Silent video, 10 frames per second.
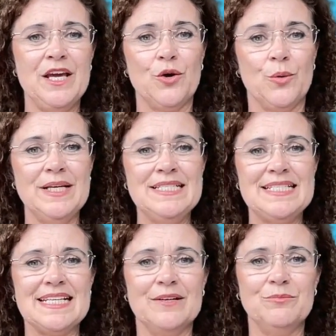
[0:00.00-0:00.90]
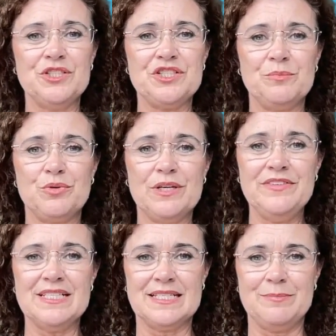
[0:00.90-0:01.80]
Queenstown, which had
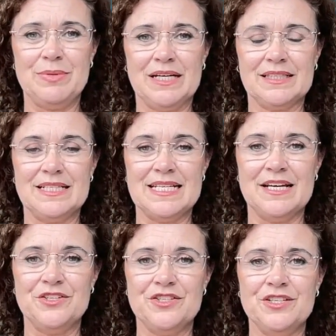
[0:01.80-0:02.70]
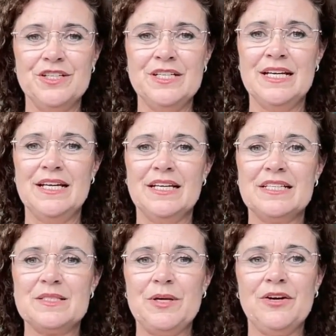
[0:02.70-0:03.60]
previously bucked the downturn,
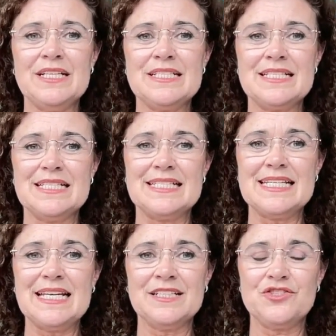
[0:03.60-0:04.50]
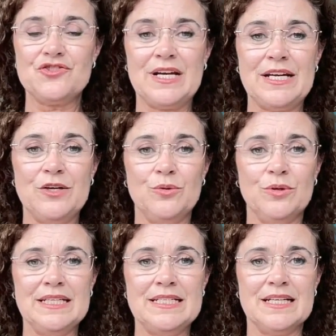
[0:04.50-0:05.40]
experienced its second straight
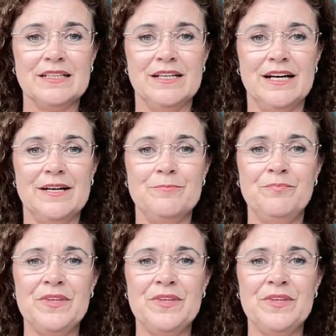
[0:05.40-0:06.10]
quarterly decline.